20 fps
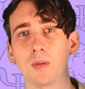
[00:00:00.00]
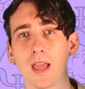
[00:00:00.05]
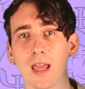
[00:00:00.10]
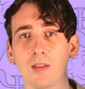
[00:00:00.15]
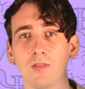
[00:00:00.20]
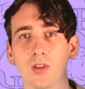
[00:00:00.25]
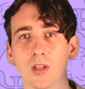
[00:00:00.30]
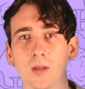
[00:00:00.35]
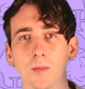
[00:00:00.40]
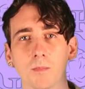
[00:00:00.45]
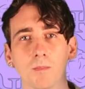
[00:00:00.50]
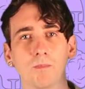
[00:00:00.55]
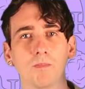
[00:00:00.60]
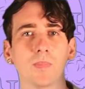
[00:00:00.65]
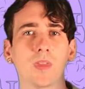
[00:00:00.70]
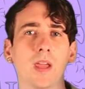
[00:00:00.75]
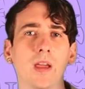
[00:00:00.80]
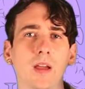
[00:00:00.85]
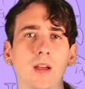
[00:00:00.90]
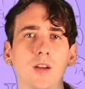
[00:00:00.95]
behavior
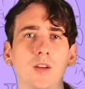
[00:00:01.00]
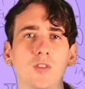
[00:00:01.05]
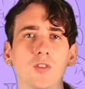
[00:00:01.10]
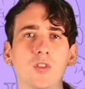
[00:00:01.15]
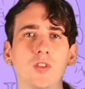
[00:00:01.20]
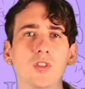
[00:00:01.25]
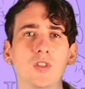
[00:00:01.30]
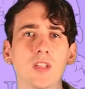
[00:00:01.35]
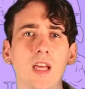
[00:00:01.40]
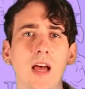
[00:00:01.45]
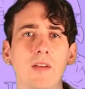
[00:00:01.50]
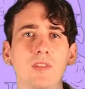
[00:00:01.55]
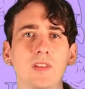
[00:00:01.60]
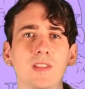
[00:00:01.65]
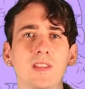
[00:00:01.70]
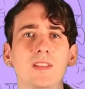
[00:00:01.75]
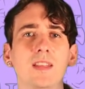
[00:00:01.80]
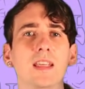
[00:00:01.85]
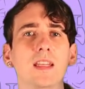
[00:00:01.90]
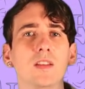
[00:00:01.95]
such as having
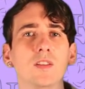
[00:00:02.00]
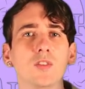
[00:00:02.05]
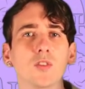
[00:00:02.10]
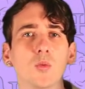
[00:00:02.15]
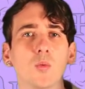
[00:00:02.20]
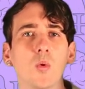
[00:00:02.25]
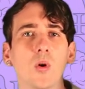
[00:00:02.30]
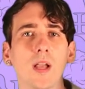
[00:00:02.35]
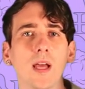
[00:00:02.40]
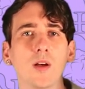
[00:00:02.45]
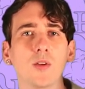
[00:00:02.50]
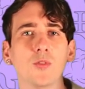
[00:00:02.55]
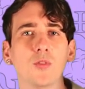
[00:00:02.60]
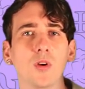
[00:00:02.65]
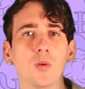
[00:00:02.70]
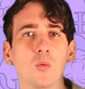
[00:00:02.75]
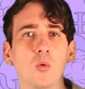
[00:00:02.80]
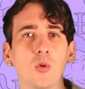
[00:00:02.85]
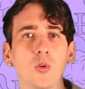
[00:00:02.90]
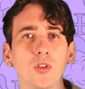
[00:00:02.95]
seen someone else
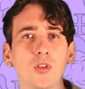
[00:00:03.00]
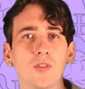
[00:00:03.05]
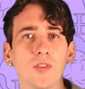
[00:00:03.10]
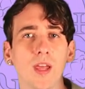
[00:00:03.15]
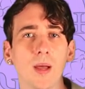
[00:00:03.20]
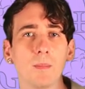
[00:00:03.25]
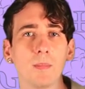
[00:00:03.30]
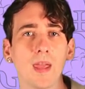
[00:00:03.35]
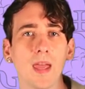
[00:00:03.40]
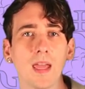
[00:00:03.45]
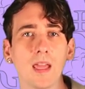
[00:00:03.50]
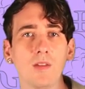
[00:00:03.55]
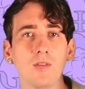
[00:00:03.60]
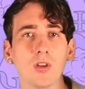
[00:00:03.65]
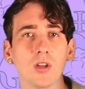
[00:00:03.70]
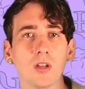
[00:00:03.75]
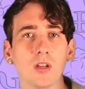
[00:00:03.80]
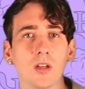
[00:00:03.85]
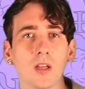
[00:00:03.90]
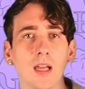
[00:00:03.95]
rewarded for that
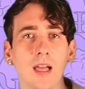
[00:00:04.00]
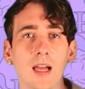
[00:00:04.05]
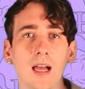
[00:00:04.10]
behaviour